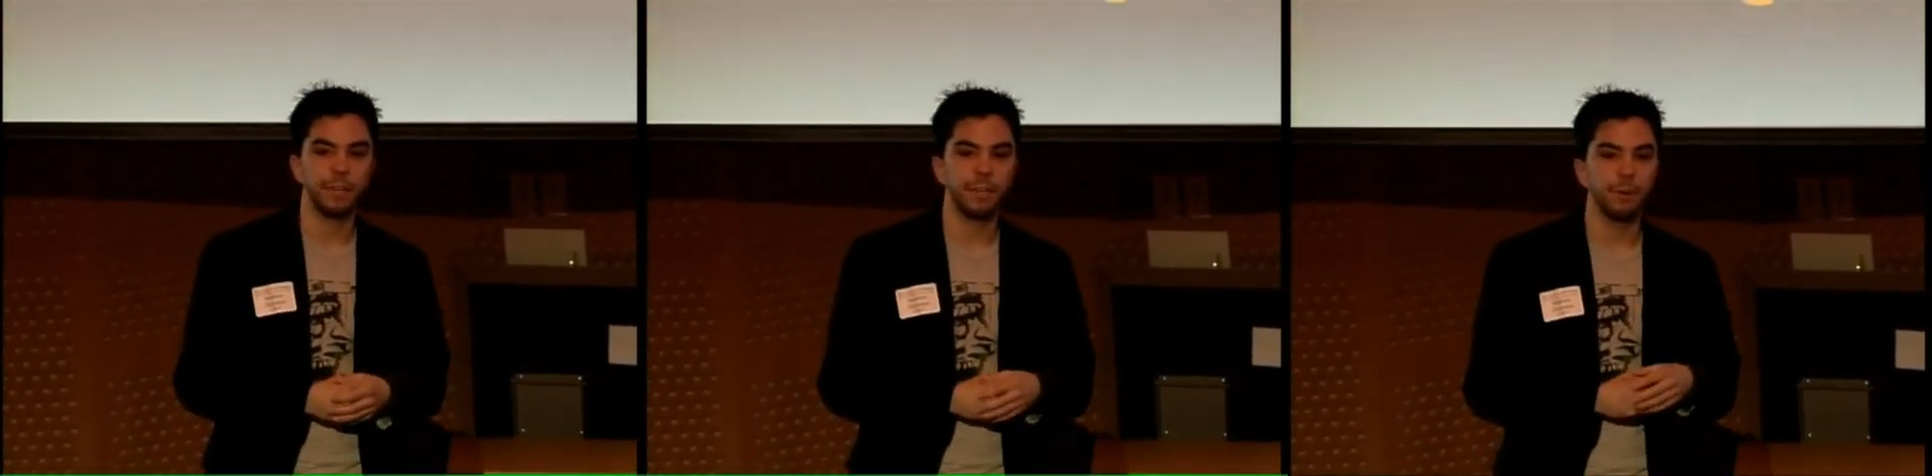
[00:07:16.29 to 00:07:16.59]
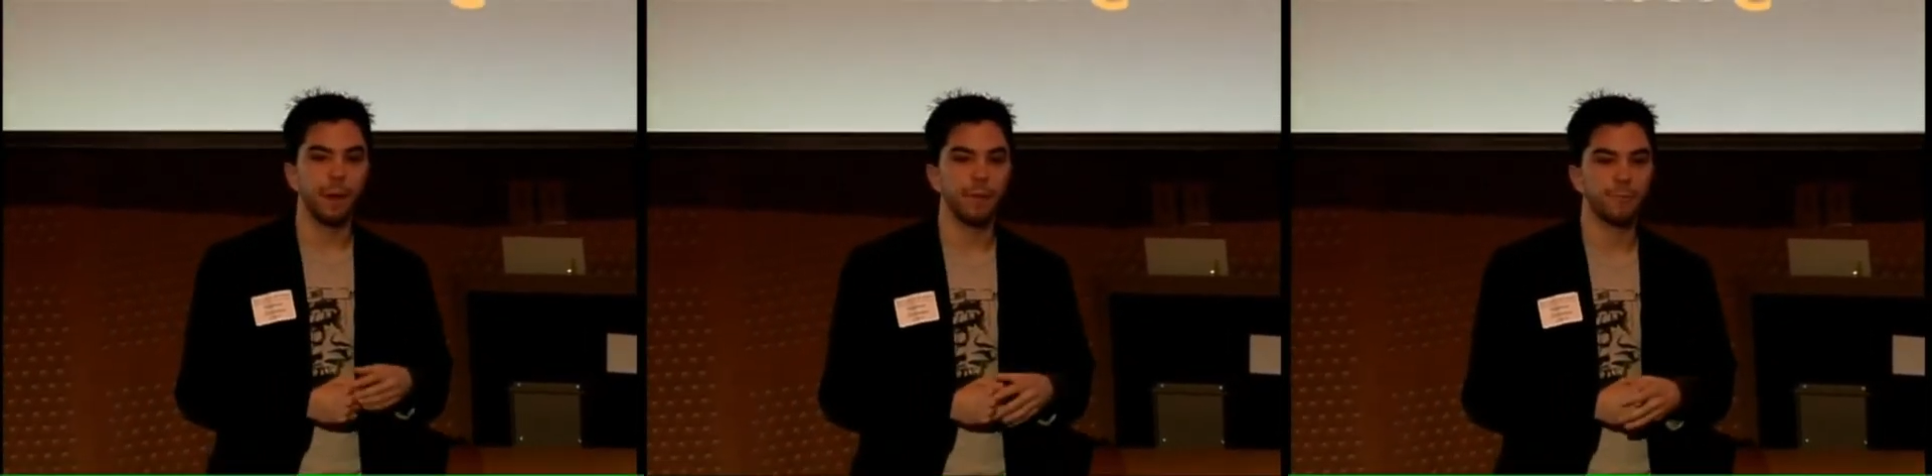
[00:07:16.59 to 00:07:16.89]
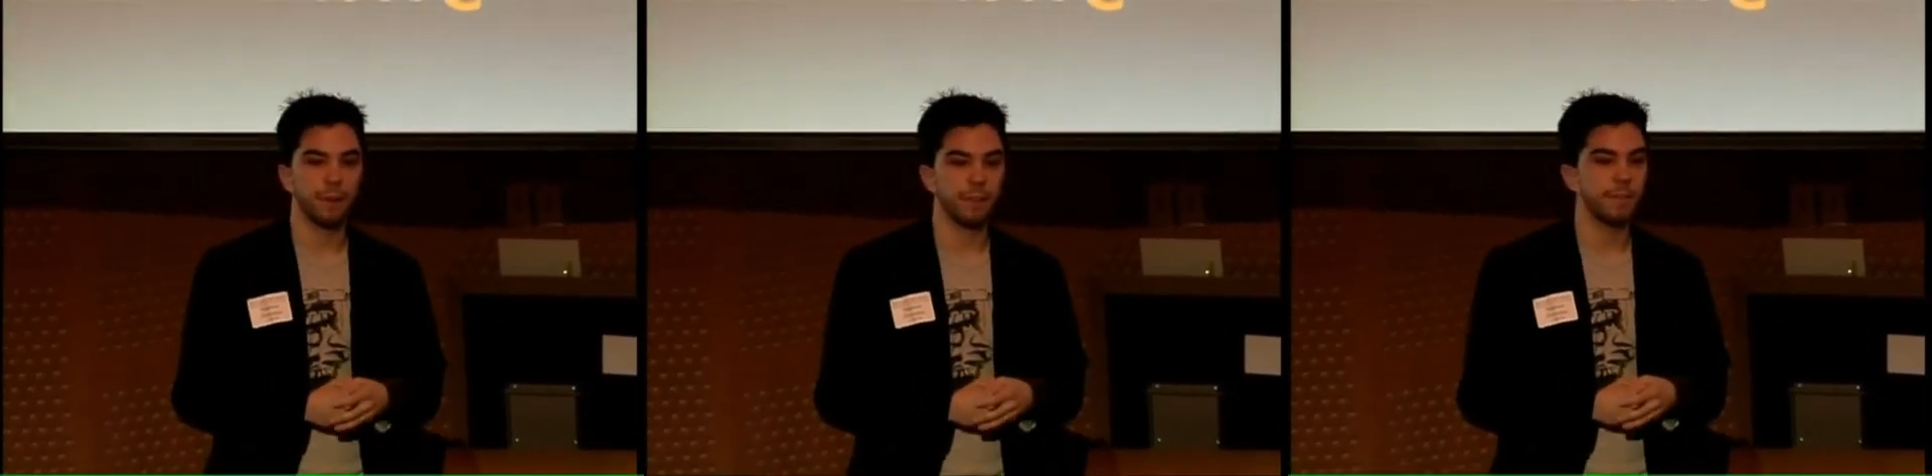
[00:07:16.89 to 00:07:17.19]
nearby
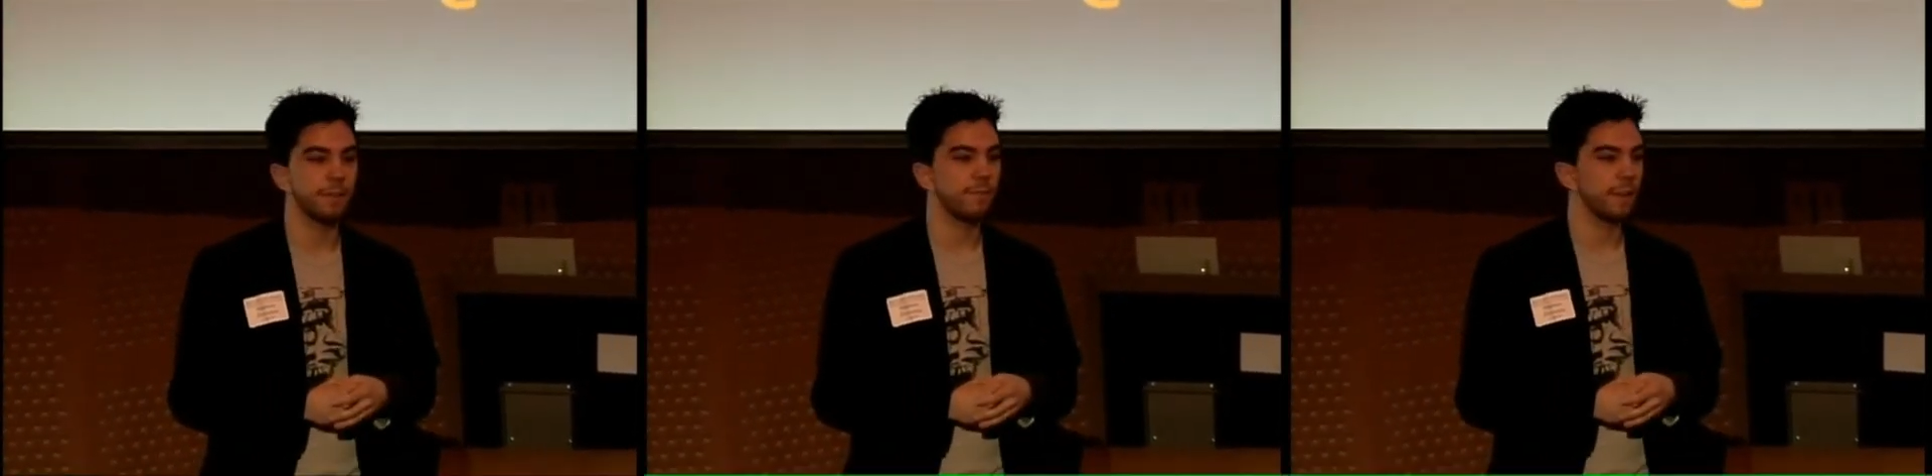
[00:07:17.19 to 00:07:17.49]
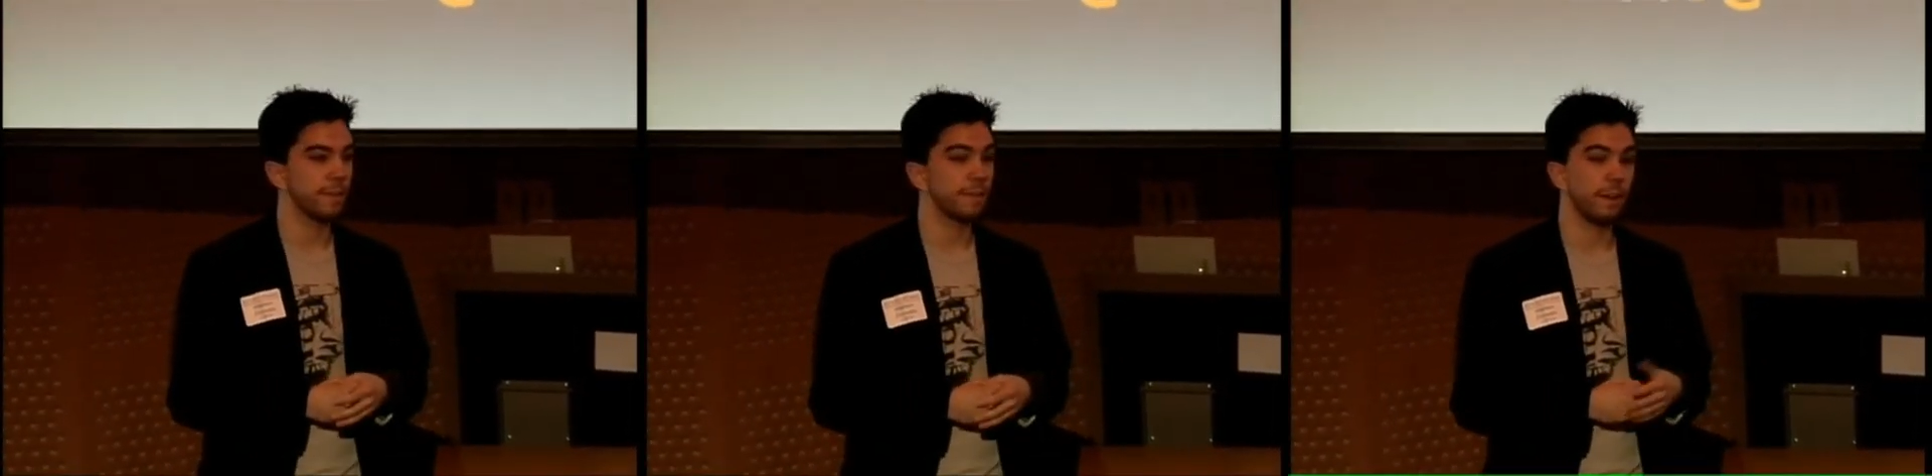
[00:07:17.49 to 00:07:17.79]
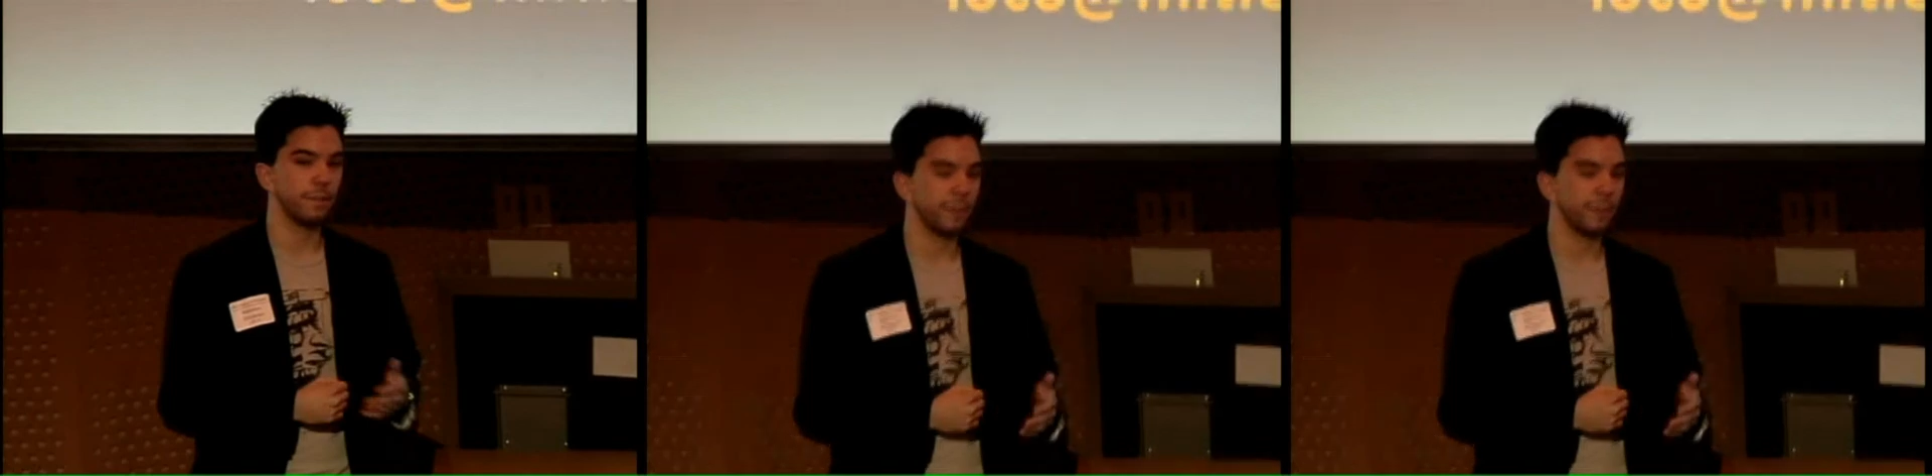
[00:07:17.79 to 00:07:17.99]
friends and events on the